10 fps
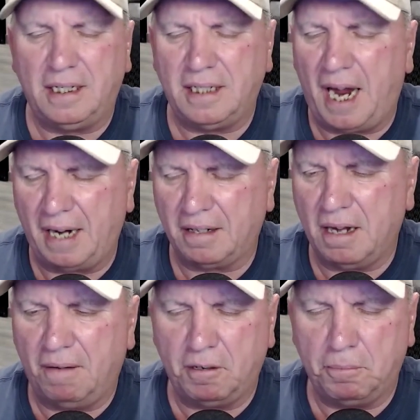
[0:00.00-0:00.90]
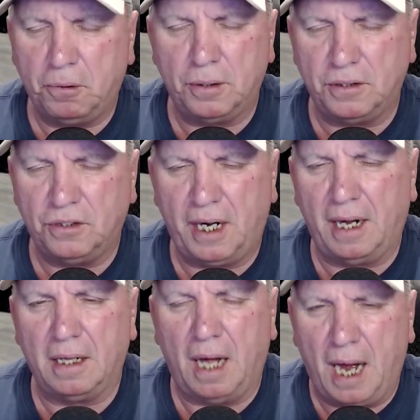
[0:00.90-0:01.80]
he's handcuffed and put in
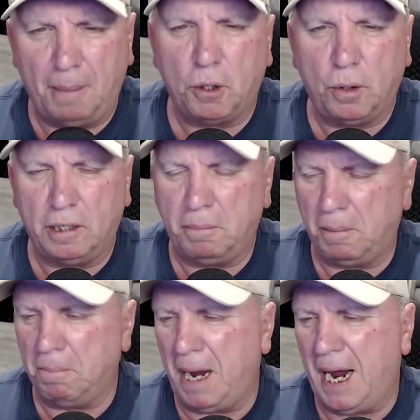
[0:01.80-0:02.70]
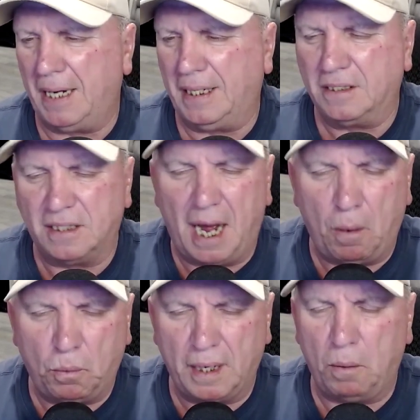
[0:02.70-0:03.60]
jail, I'm going to be mad. It's
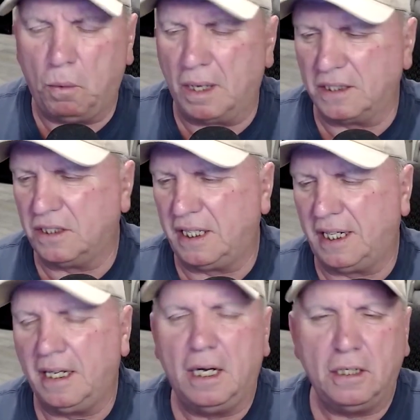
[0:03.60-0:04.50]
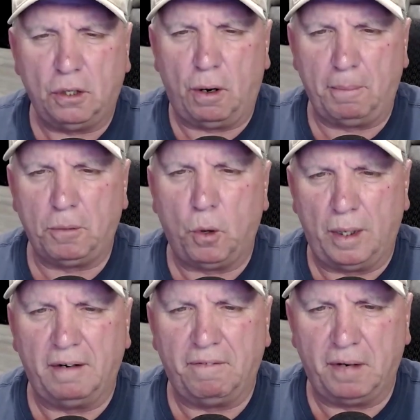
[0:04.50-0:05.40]
not what I want to see, so I'm
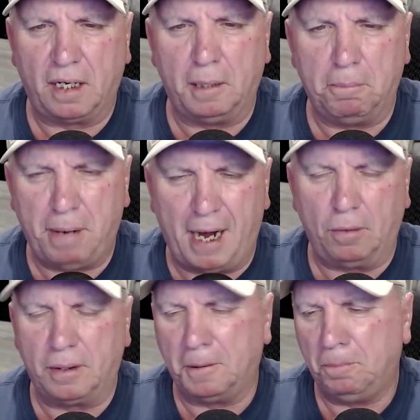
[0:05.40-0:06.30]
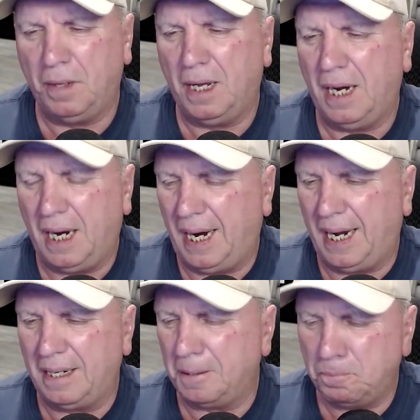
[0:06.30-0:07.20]
going to fucking pout.
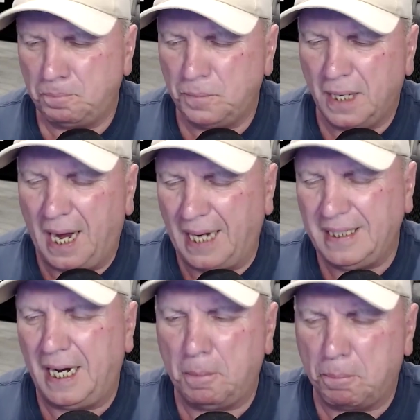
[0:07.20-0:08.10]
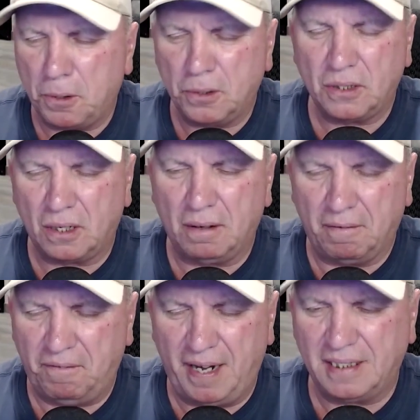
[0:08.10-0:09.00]
And I take personal
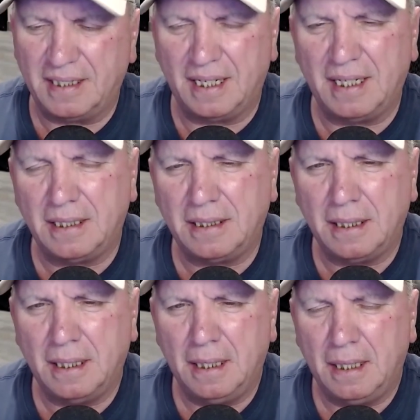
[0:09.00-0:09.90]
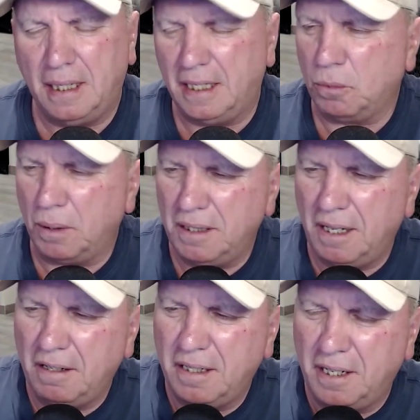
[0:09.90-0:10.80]
offense to this. It's one
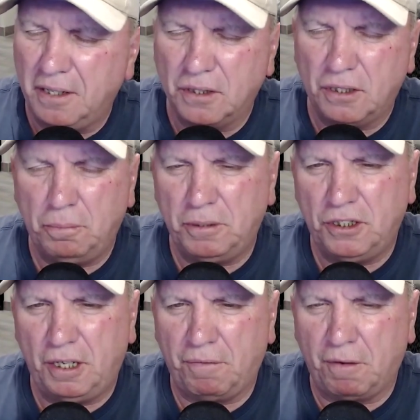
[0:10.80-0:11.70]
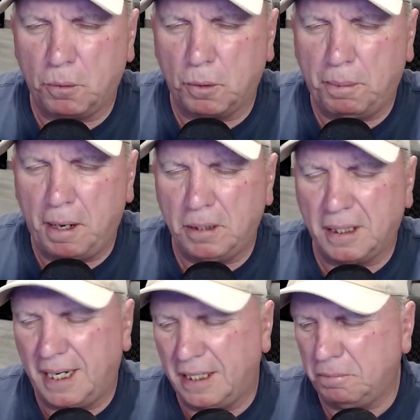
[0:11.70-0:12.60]
thing to hear stupid shit from
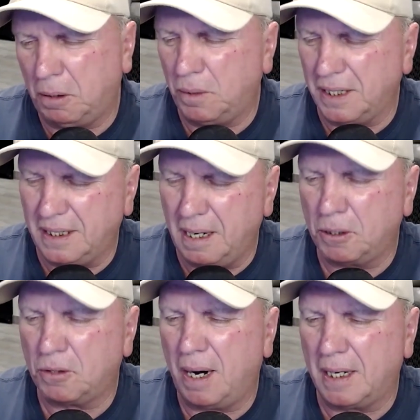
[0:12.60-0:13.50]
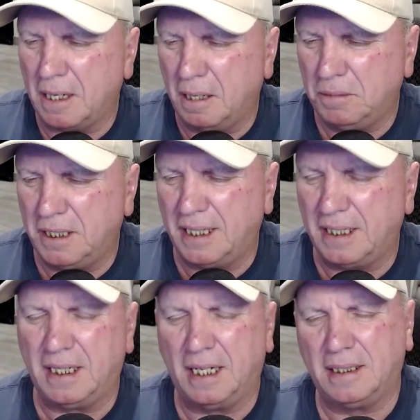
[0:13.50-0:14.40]
Republicans, but when a Democrat comes in
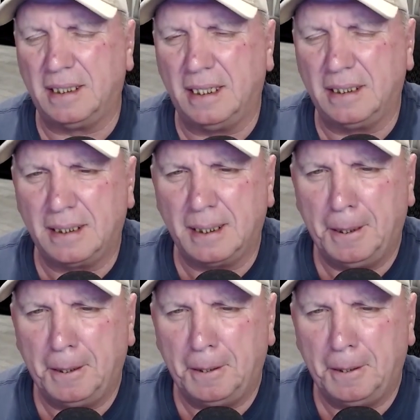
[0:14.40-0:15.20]
and does this,